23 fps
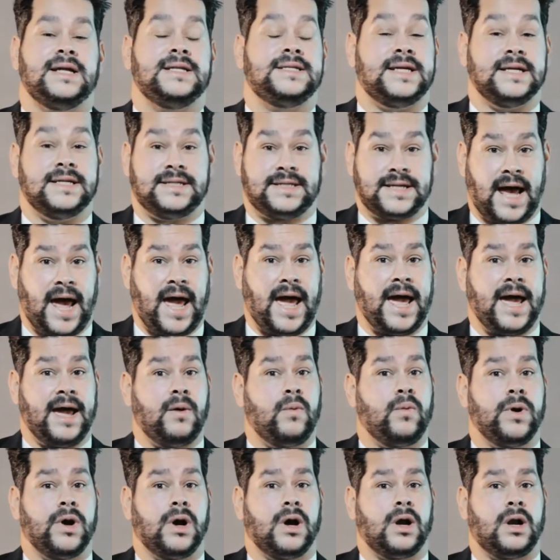Today,
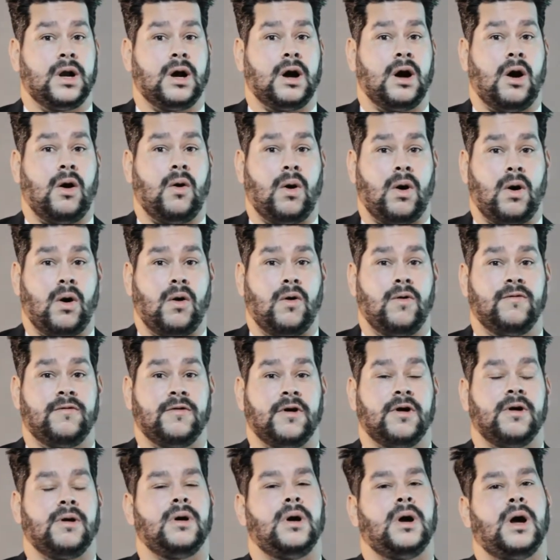we're gonna go
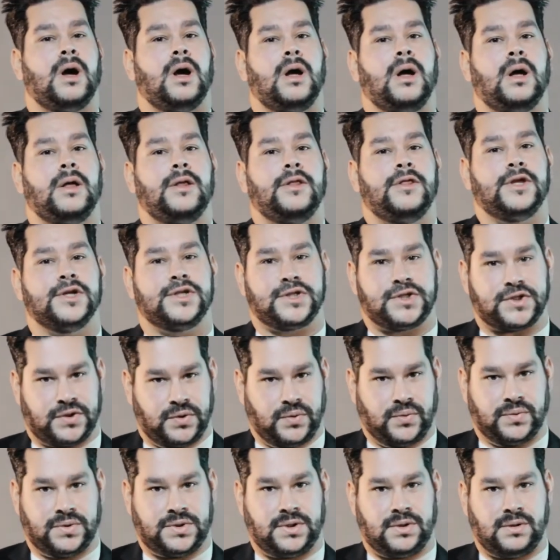over the
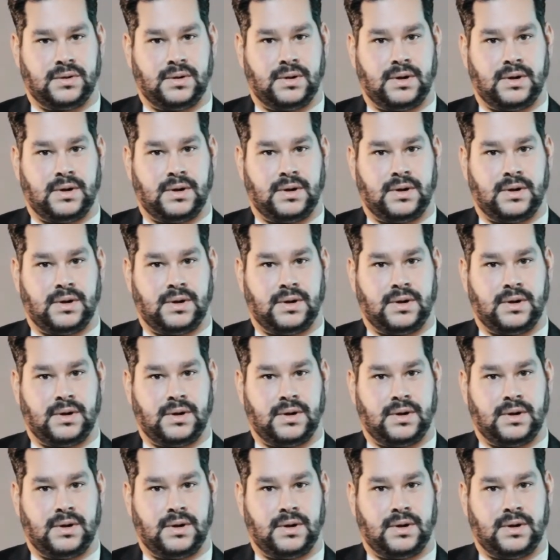suit.